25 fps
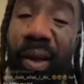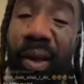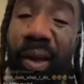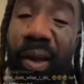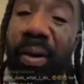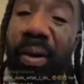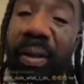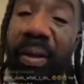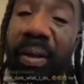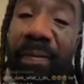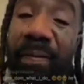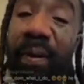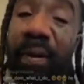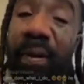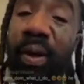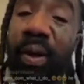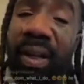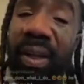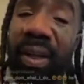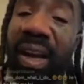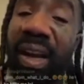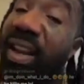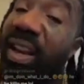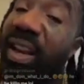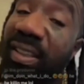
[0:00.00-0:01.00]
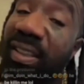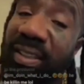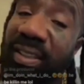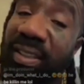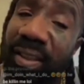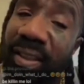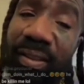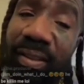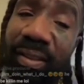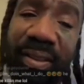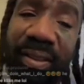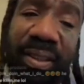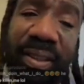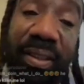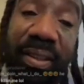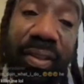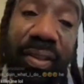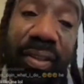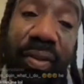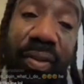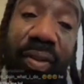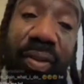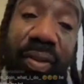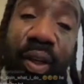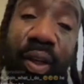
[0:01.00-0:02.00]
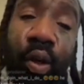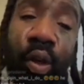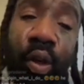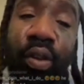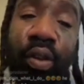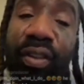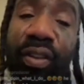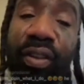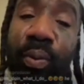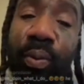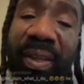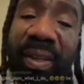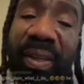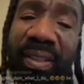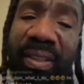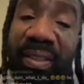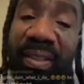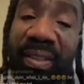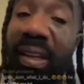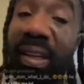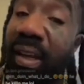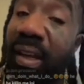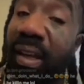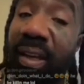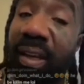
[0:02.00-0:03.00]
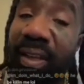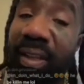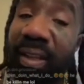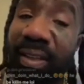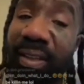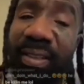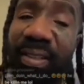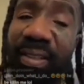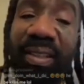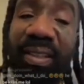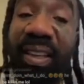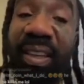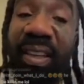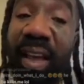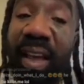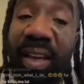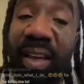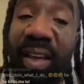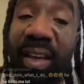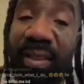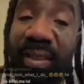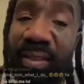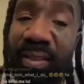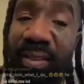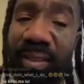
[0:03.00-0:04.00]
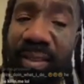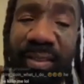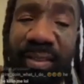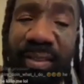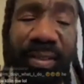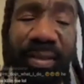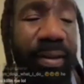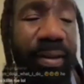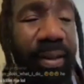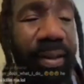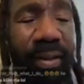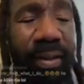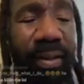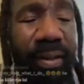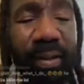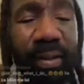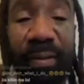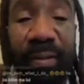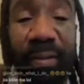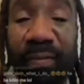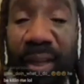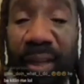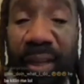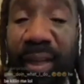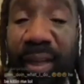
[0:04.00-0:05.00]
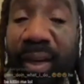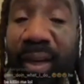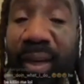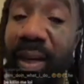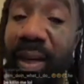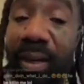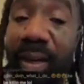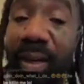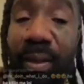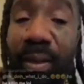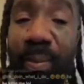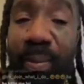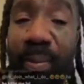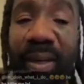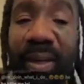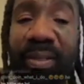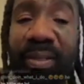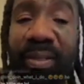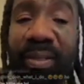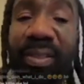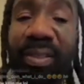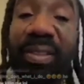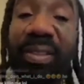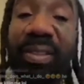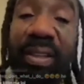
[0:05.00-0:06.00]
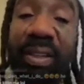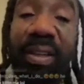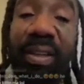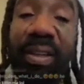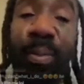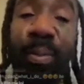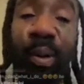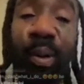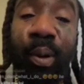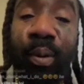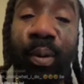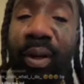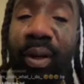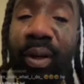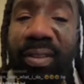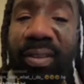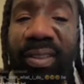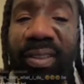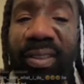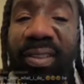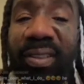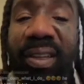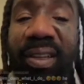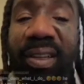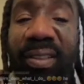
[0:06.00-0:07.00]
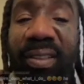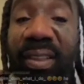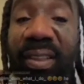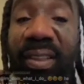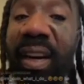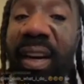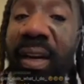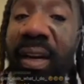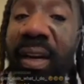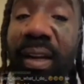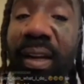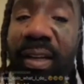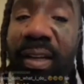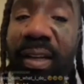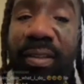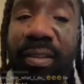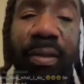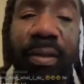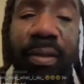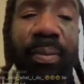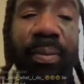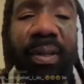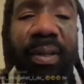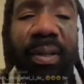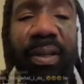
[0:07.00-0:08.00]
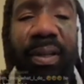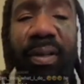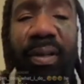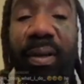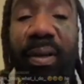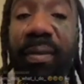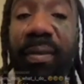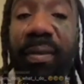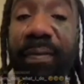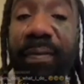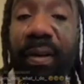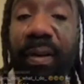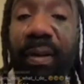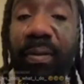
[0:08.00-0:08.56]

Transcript: and 30 40 dollars of your shit is going on sweets and cookies and cakes and fucking honey buns and cinnamon rolls and things of that nature bro